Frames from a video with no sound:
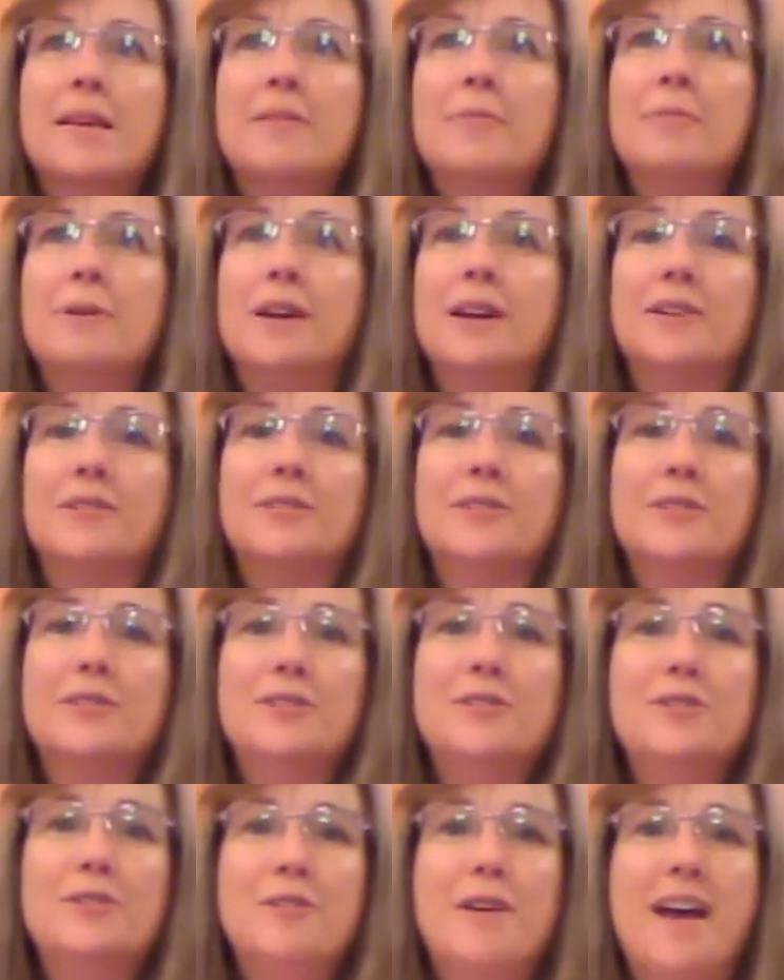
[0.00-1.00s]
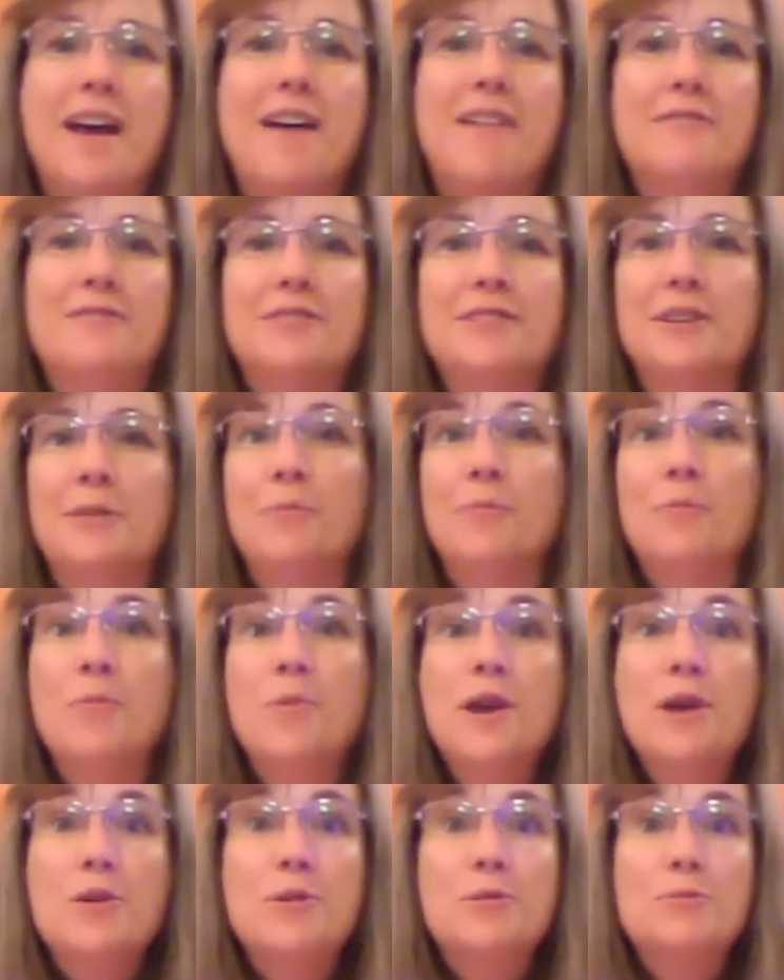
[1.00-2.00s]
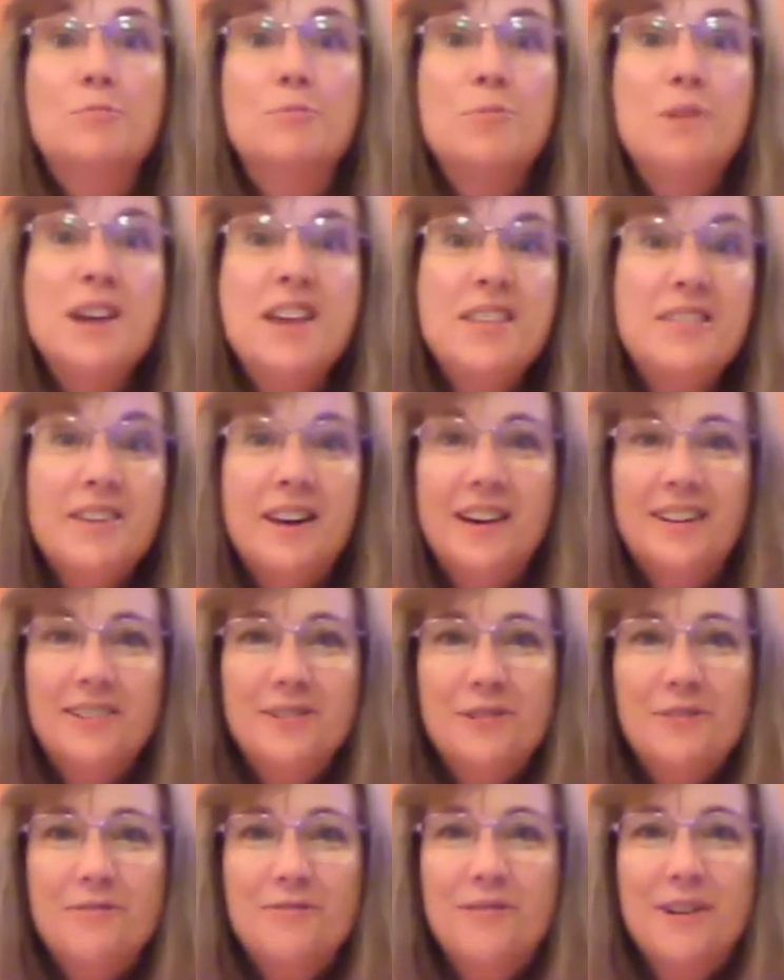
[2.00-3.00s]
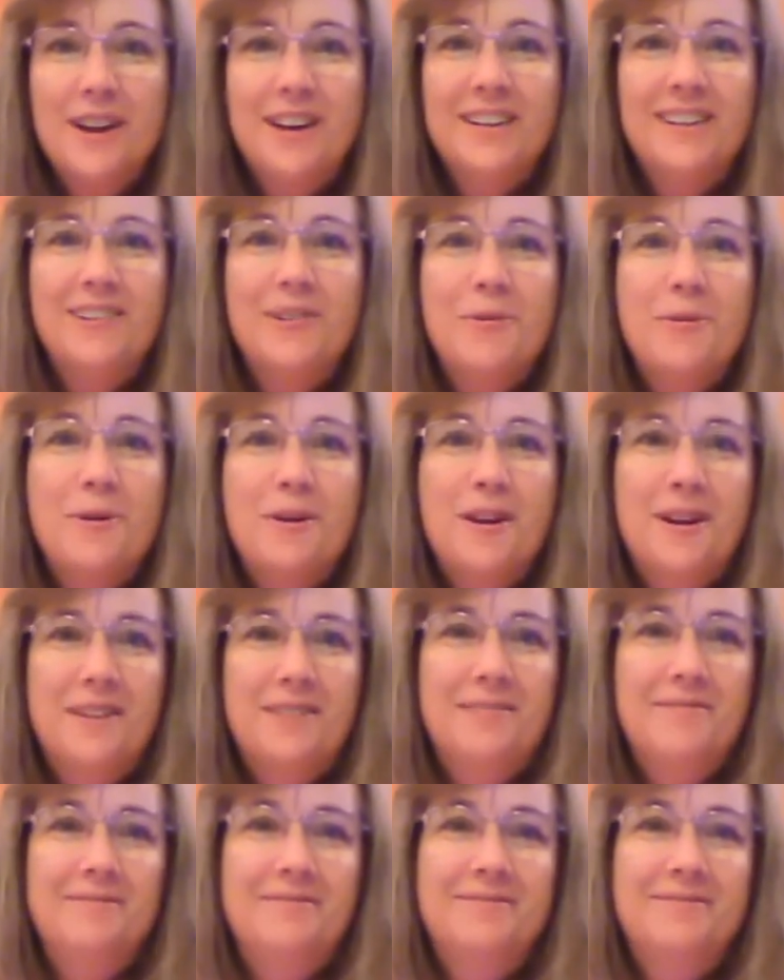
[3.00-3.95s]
what else could you have? Some weird wreath on your front door.